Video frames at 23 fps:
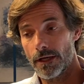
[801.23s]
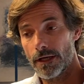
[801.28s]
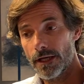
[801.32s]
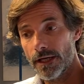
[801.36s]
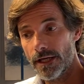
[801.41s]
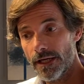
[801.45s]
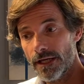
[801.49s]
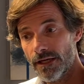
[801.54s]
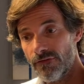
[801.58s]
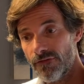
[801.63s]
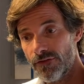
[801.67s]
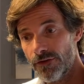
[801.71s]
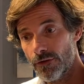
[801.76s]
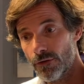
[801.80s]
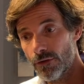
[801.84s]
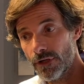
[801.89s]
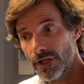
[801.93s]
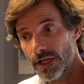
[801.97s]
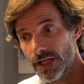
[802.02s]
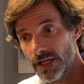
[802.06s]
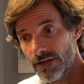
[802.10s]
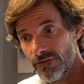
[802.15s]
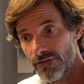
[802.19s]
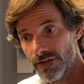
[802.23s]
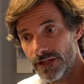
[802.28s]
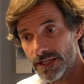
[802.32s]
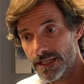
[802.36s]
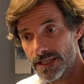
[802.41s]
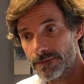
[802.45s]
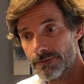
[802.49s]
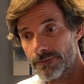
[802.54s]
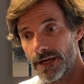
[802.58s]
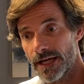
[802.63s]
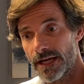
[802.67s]
if you live in
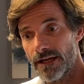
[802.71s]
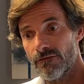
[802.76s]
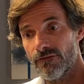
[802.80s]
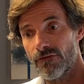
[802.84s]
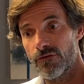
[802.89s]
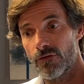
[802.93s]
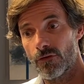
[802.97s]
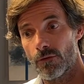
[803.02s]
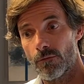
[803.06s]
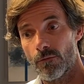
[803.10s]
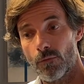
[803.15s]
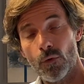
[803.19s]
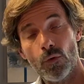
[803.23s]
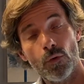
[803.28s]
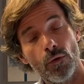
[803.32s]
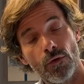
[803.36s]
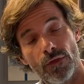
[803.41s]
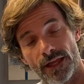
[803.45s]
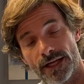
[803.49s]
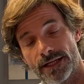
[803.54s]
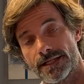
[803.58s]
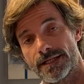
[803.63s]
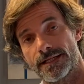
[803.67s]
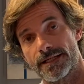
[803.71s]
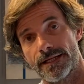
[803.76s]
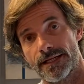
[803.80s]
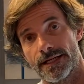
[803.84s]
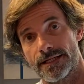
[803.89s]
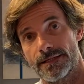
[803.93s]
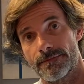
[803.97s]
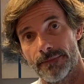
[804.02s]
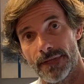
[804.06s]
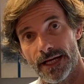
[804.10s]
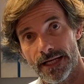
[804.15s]
Spain for more than
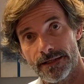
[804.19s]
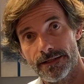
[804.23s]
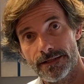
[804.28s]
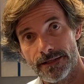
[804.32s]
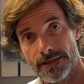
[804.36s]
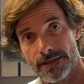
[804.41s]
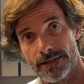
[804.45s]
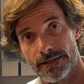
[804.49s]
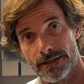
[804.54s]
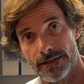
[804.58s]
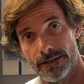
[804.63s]
6 months